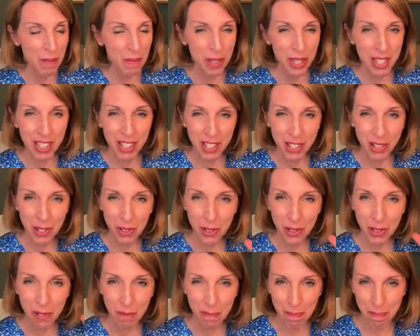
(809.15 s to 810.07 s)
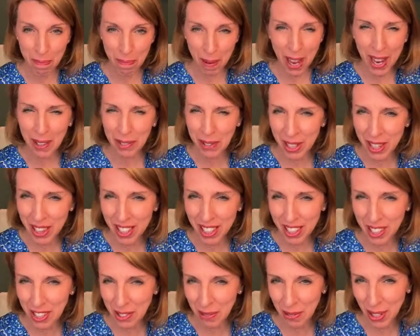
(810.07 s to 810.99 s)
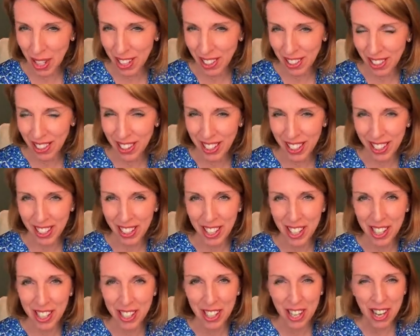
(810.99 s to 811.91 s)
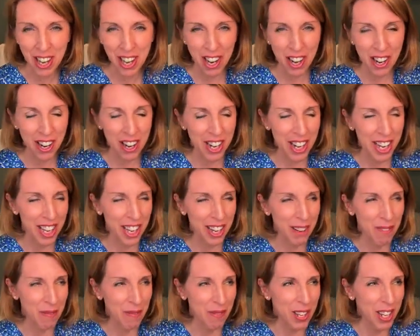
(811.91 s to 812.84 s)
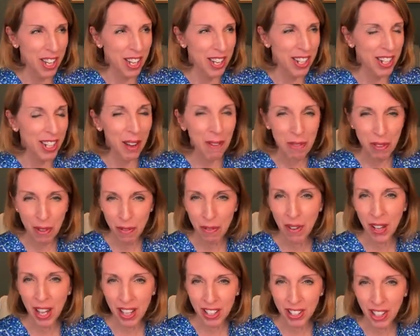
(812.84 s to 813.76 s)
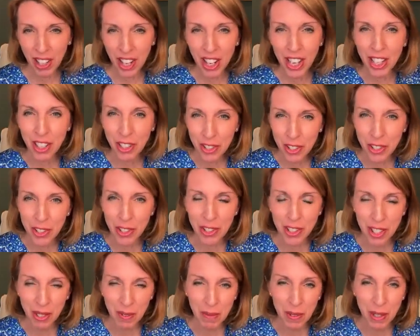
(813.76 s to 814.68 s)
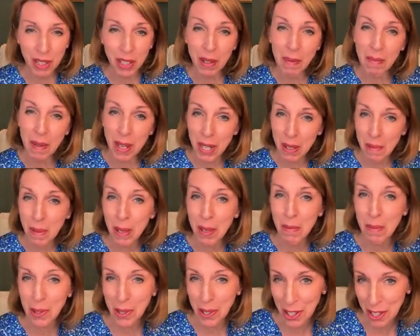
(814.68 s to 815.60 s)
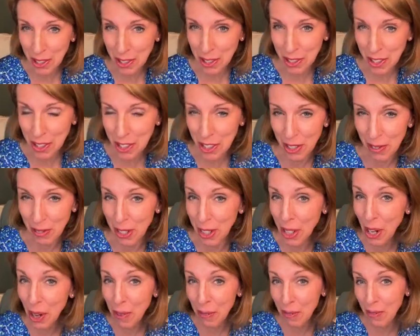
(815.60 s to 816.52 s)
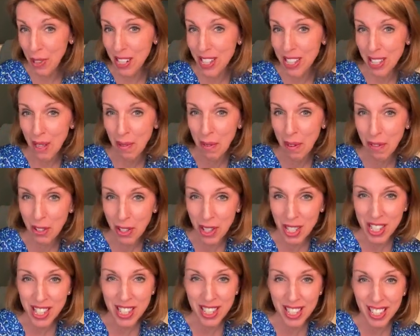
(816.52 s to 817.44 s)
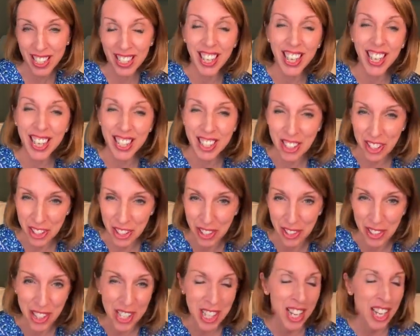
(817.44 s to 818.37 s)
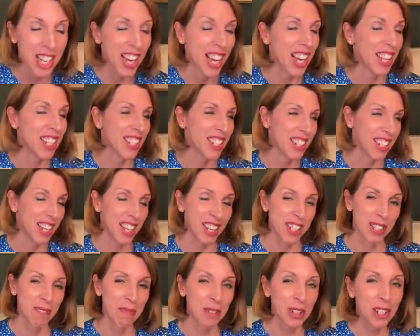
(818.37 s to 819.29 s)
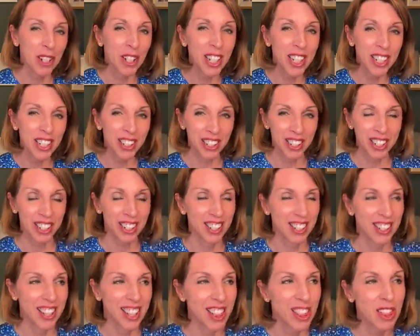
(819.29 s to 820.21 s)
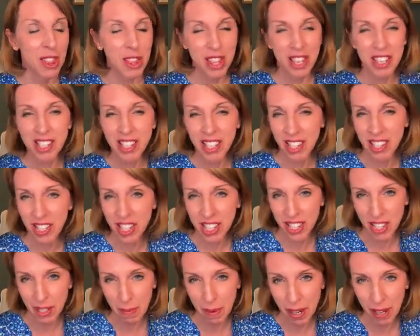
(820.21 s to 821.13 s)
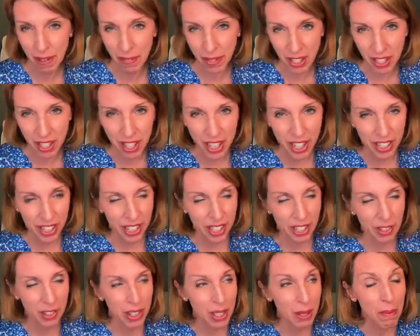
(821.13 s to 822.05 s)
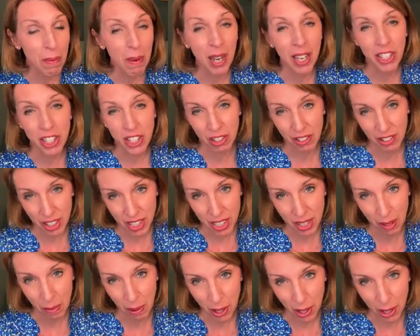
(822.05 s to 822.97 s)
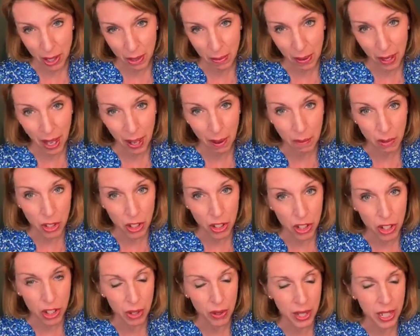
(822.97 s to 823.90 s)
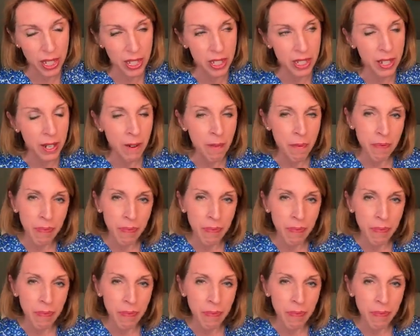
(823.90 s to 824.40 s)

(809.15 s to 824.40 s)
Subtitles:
But it's a sort of power thing as well, I think. I love the fact that I can do something that many people can't do. And hopefully some of you listening can do headstands. But I like this is just a bit of a guilty pleasure, I suppose, being able to do it.